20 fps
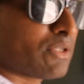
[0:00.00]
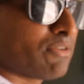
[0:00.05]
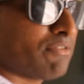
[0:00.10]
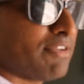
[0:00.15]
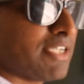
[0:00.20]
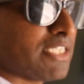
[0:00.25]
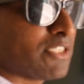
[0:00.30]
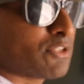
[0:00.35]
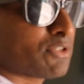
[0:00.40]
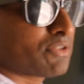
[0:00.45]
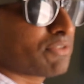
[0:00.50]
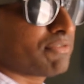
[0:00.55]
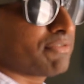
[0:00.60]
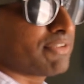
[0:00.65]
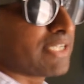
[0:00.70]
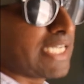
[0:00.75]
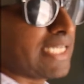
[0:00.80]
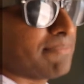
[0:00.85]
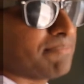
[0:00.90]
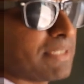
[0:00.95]
we should
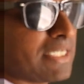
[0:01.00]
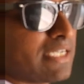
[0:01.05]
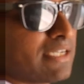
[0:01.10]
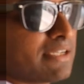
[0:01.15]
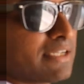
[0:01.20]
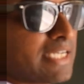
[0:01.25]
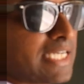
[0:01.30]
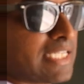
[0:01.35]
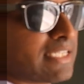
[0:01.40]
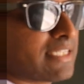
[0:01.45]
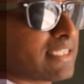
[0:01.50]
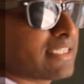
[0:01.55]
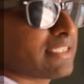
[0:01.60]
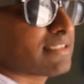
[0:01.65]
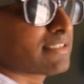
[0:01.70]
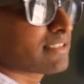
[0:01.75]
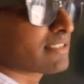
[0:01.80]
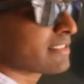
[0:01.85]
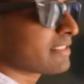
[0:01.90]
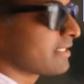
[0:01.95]
frame it in
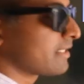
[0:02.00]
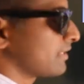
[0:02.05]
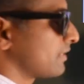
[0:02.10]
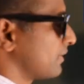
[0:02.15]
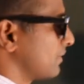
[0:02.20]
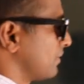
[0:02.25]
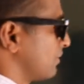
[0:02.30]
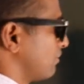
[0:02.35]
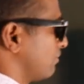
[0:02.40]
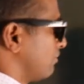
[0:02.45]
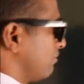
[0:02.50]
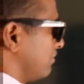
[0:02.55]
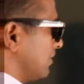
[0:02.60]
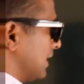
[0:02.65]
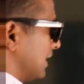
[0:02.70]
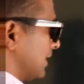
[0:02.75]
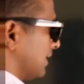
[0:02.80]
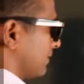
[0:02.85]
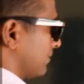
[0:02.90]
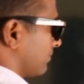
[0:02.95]
this way.